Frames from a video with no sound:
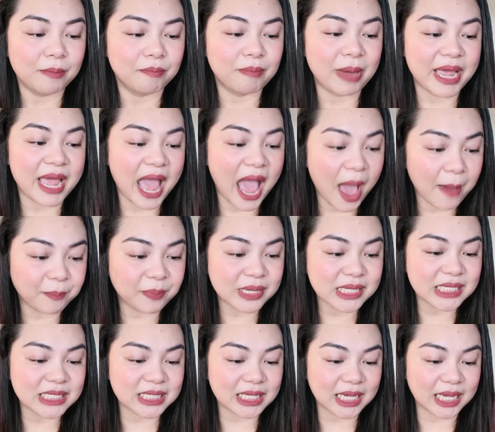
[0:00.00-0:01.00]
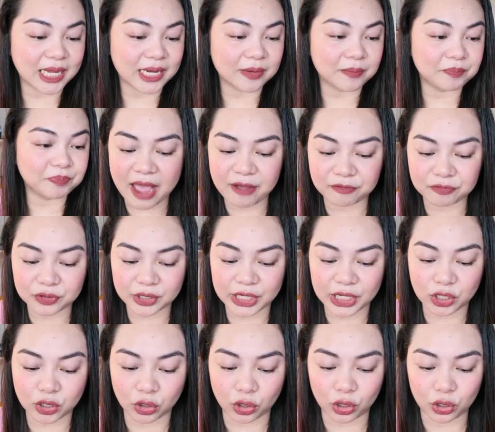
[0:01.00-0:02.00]
by Happy Skin. I have
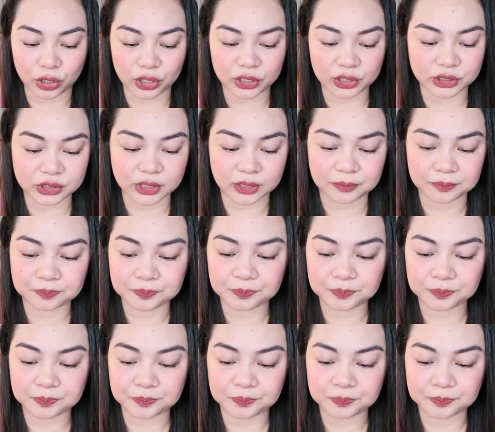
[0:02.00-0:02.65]
3 colors.